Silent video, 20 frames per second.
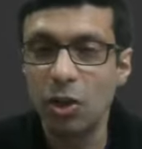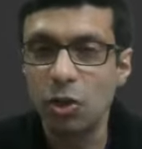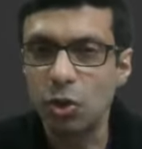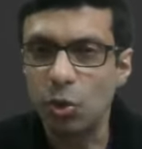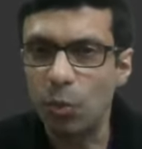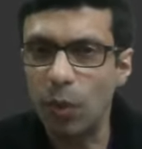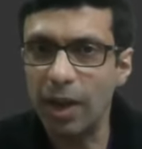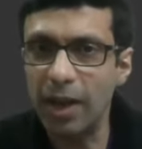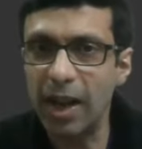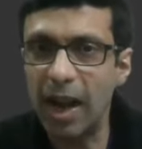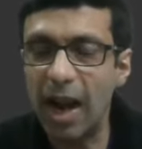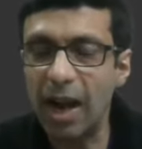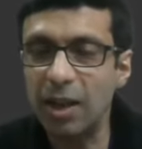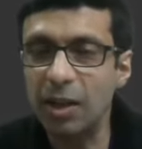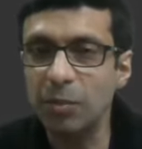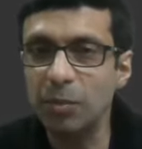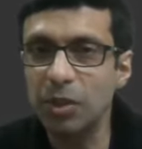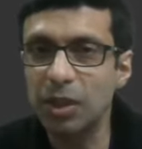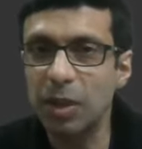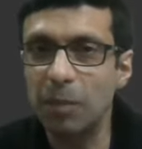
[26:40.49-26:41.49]
So when
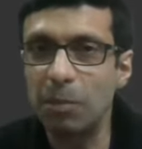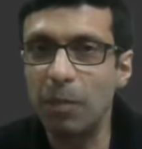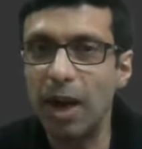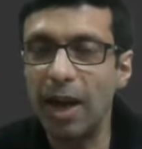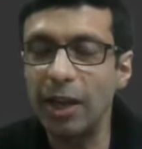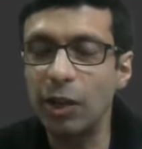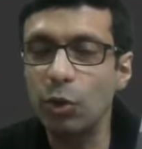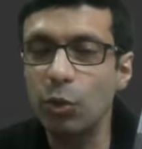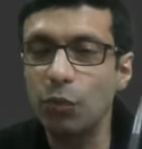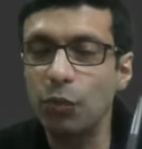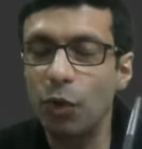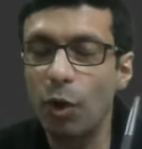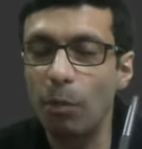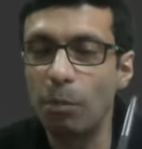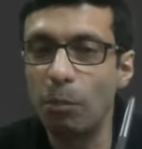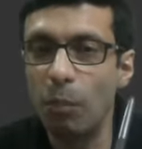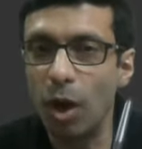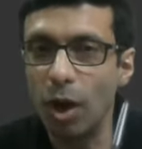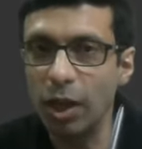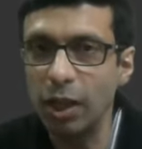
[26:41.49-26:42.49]
atoms combine to
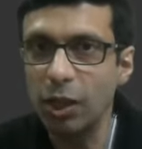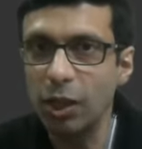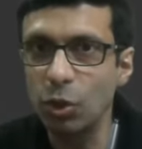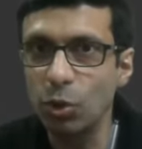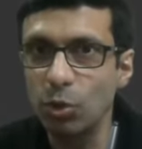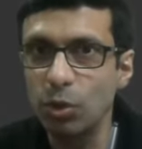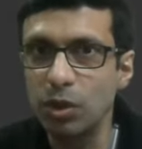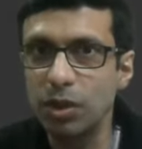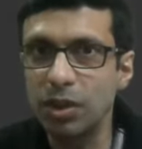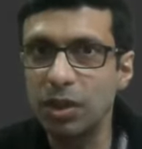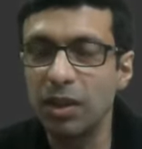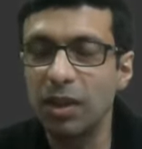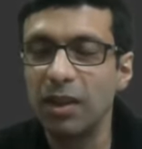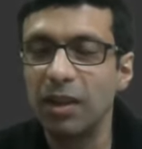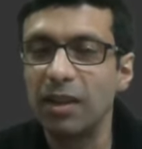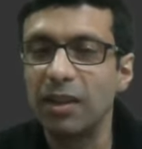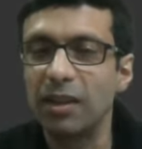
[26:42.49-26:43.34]
form molecules,